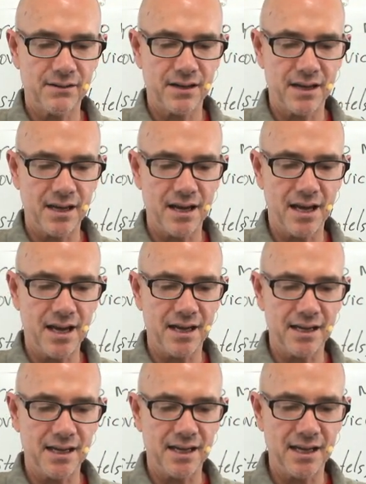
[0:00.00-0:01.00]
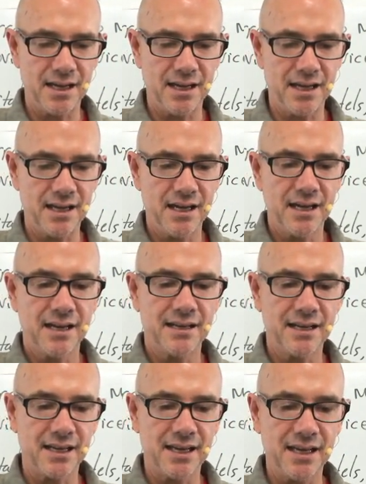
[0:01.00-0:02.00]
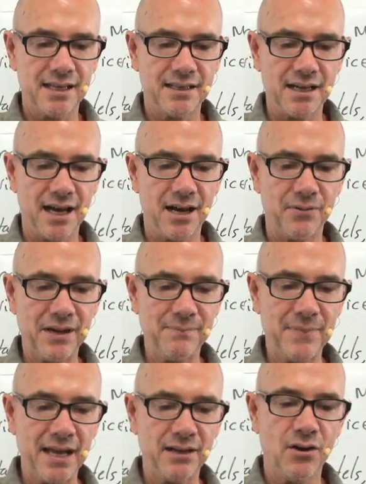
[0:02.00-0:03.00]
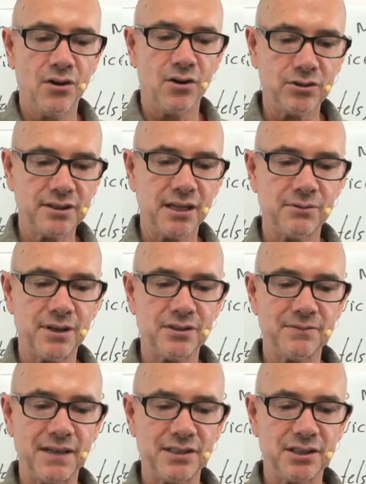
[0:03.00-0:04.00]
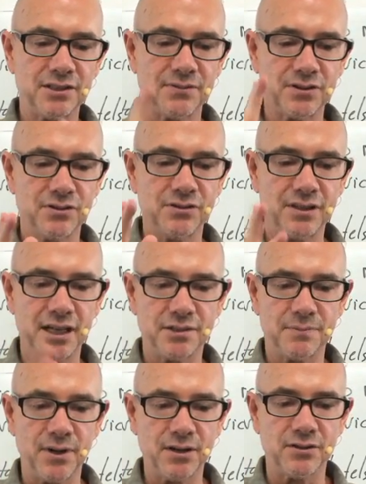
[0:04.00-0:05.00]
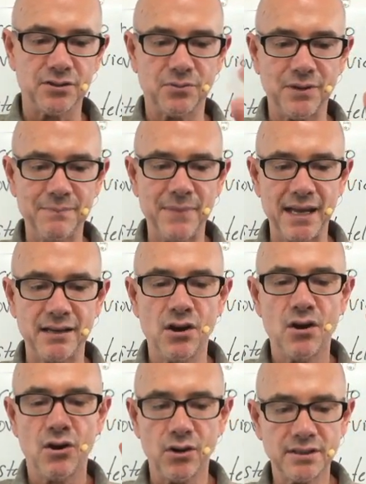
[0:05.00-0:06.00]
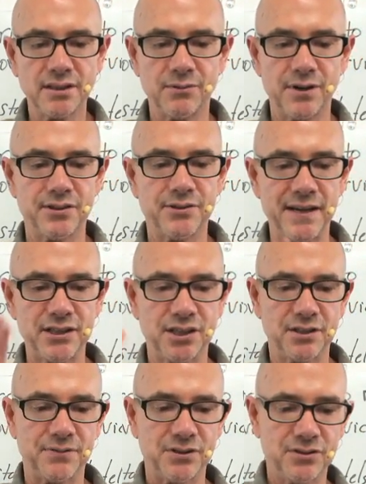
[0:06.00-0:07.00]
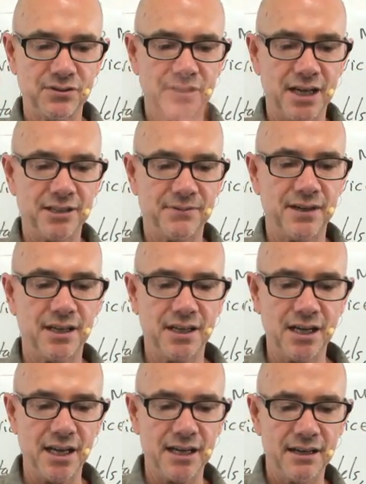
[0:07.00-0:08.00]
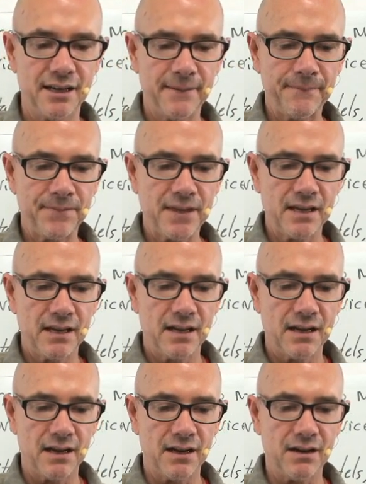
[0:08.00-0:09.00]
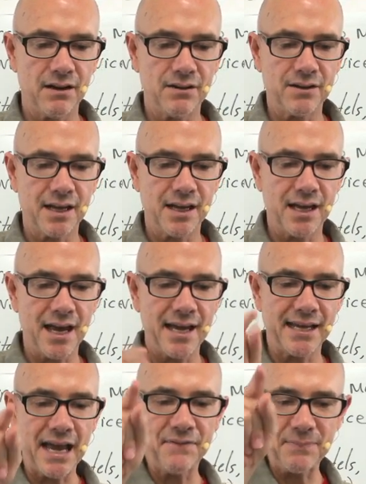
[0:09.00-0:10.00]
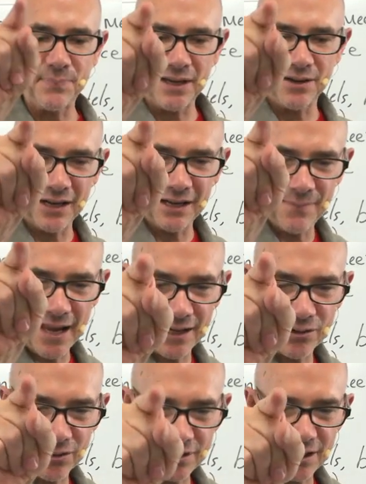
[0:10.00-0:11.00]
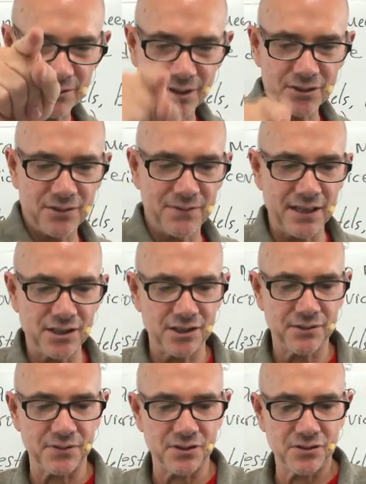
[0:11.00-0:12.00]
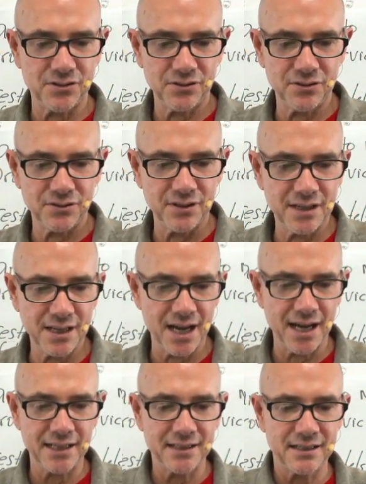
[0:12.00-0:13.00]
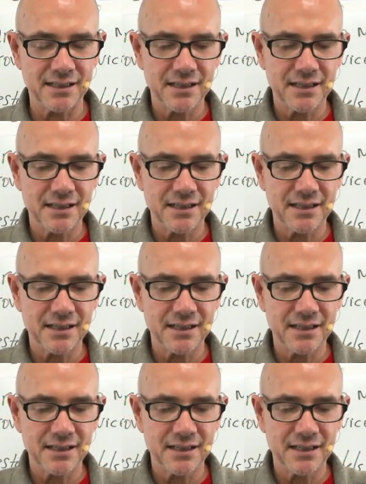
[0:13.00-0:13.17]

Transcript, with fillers: Okay, Nikita, we made hotel reservations for two nights. Marcos, we made hotel reservations for two nights. Very good. Okay, KVP, we made hotel reservations for two nights.